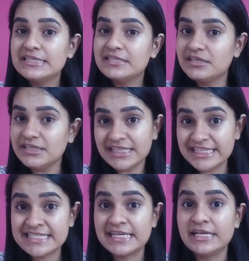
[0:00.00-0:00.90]
The
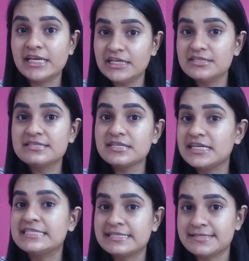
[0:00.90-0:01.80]
next thing is the
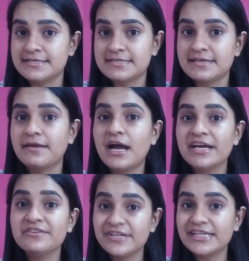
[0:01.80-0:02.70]
consistency.
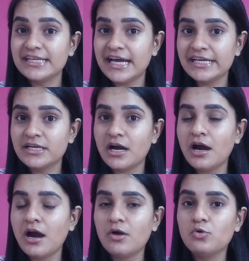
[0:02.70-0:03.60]
I really like
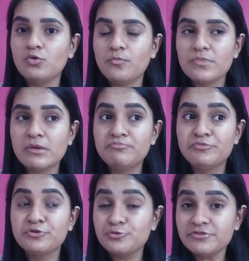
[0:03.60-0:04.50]
how
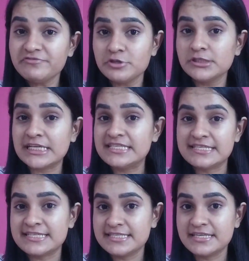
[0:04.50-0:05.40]
beautiful the
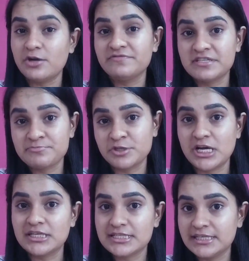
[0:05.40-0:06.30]
consistency of this
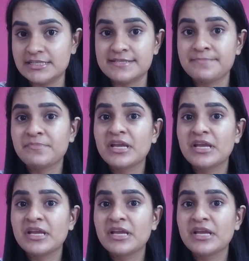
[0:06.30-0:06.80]
product is.